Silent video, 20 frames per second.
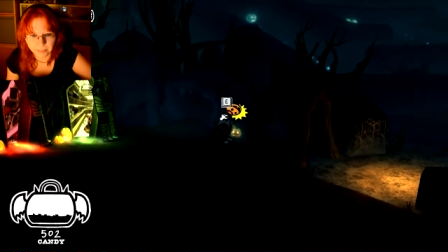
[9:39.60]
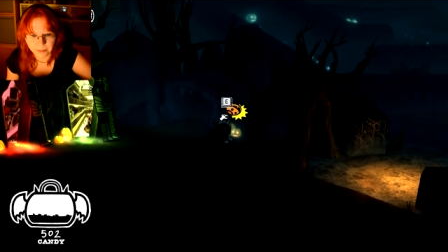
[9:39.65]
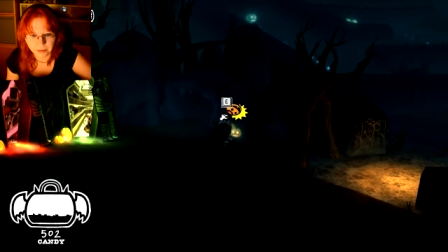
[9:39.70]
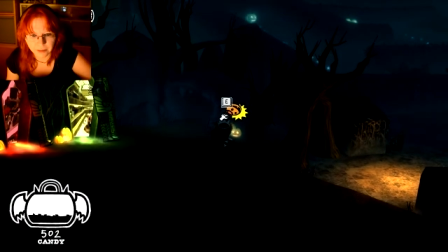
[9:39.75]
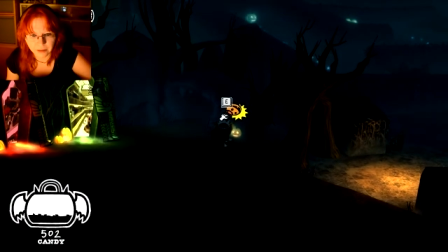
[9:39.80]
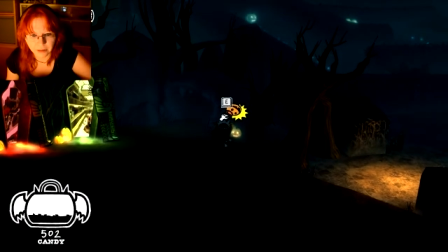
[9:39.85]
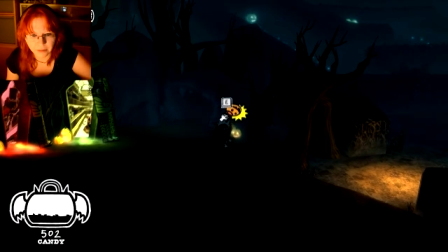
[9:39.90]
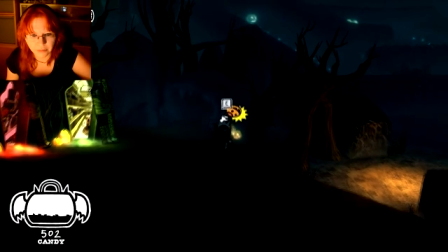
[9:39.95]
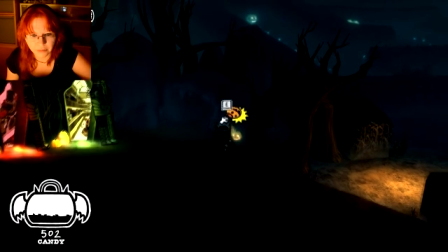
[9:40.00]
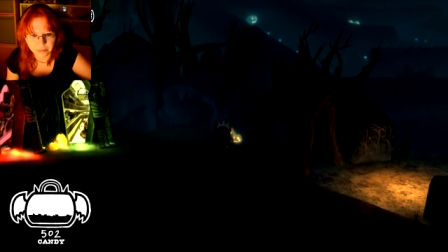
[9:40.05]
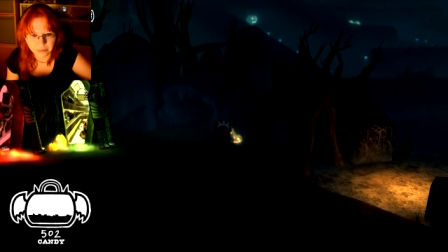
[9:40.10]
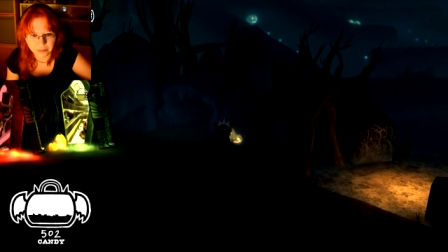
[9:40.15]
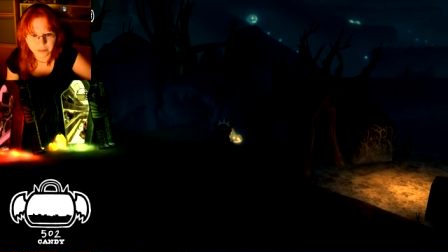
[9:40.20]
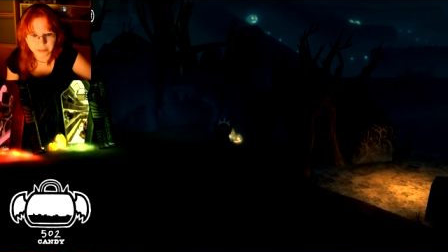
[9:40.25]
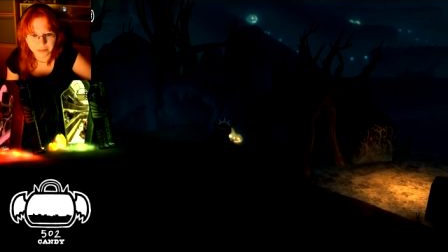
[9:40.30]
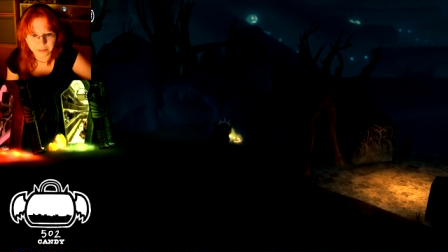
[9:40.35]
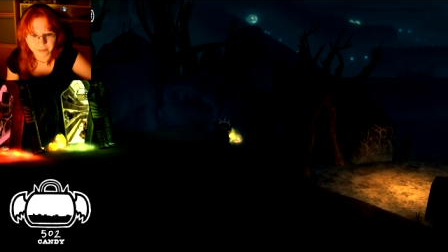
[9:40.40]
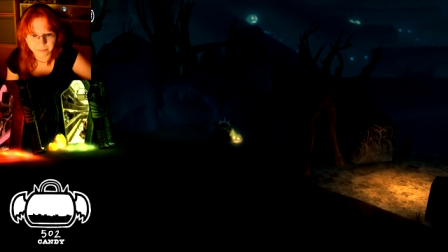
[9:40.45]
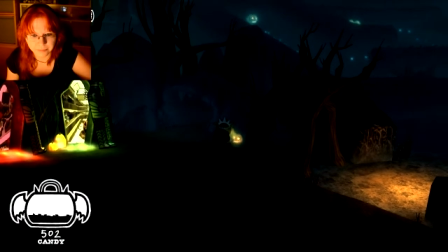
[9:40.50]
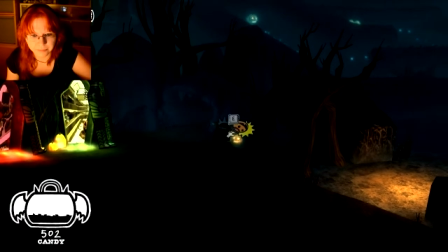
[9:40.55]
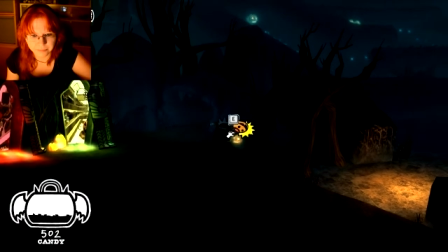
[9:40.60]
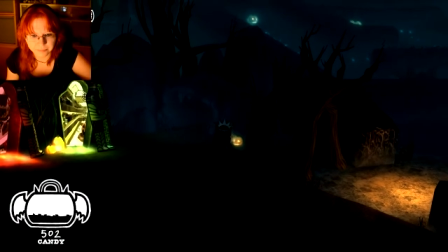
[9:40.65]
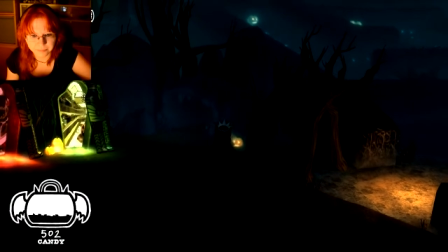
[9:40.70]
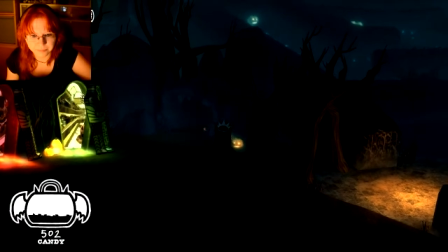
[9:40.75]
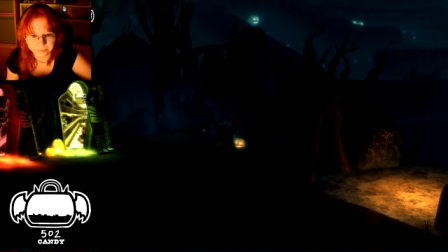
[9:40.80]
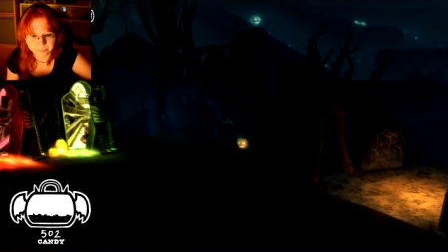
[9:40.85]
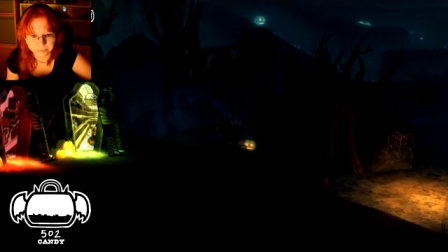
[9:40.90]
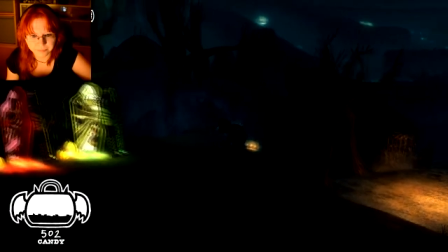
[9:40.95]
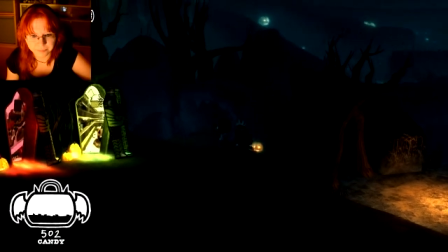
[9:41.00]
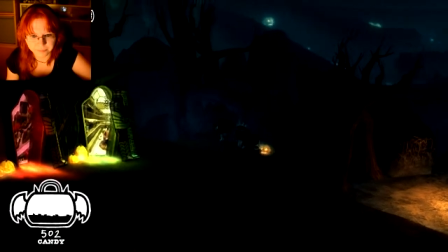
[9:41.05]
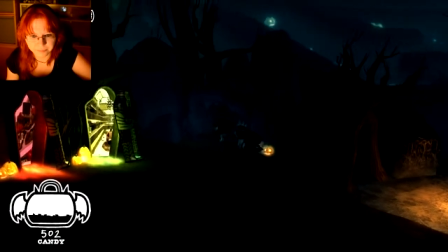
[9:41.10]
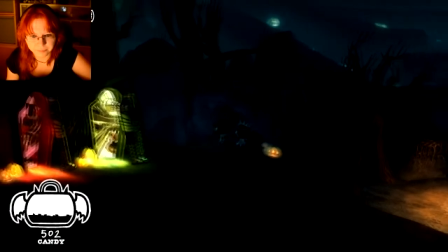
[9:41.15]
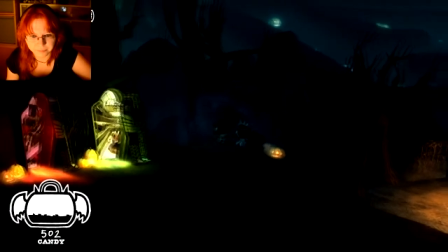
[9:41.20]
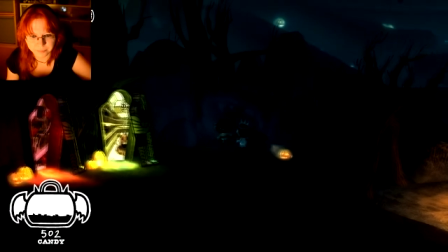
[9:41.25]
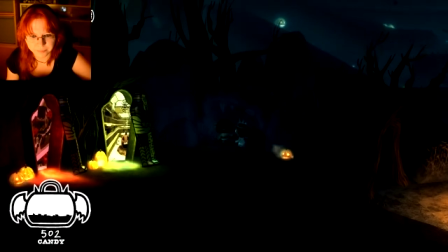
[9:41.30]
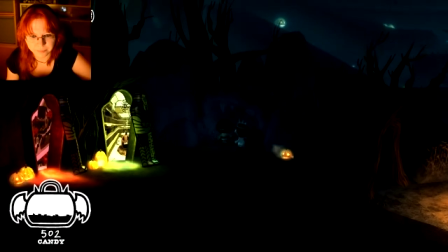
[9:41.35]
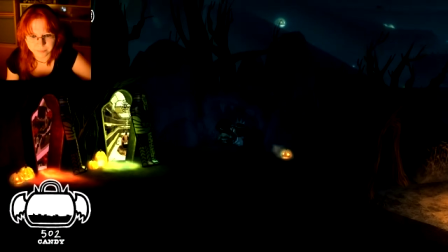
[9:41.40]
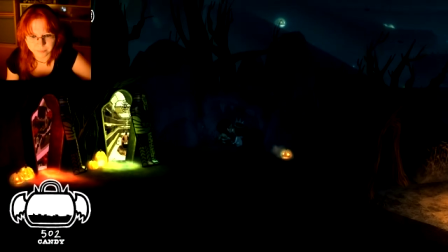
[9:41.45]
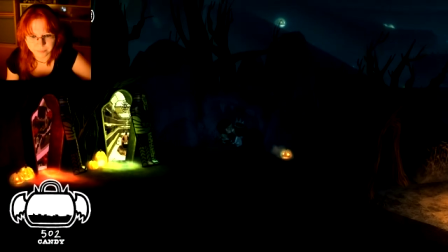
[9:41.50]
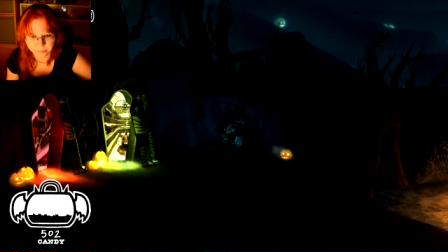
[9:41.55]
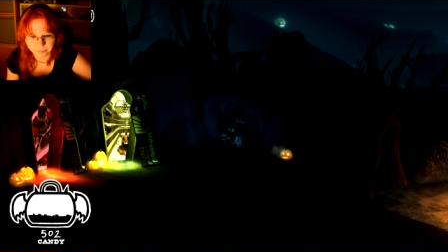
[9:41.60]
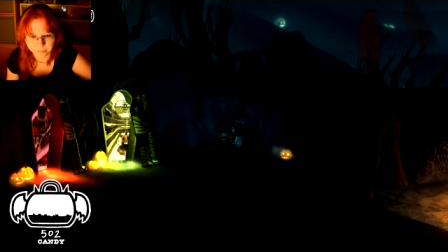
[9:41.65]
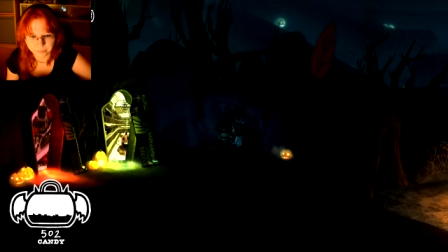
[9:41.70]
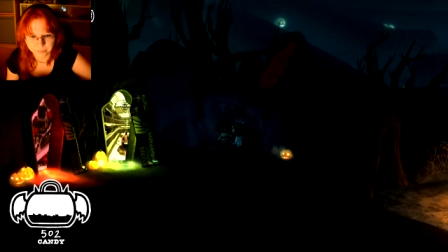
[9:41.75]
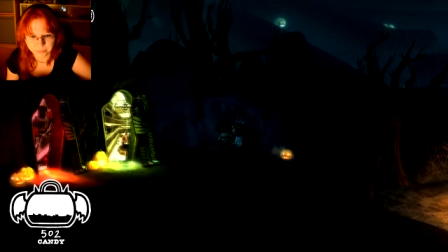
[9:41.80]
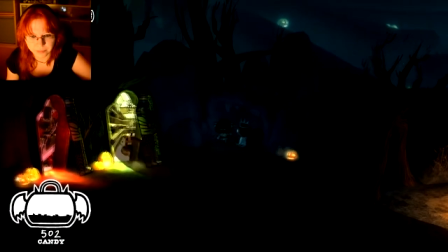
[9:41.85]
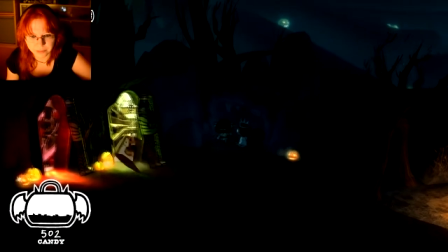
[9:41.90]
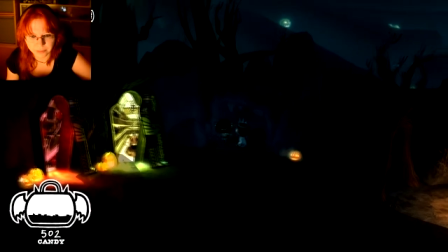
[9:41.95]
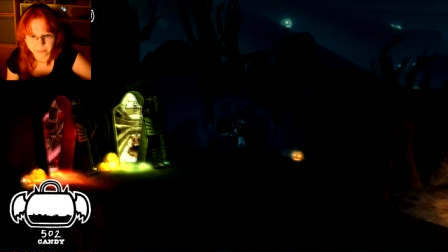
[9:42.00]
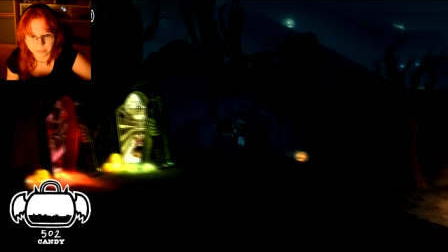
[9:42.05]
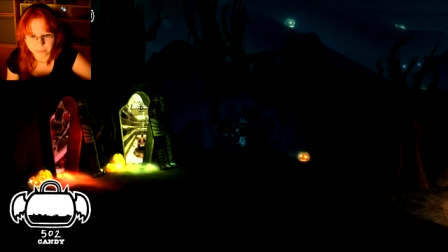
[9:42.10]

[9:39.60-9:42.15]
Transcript: Okay. Can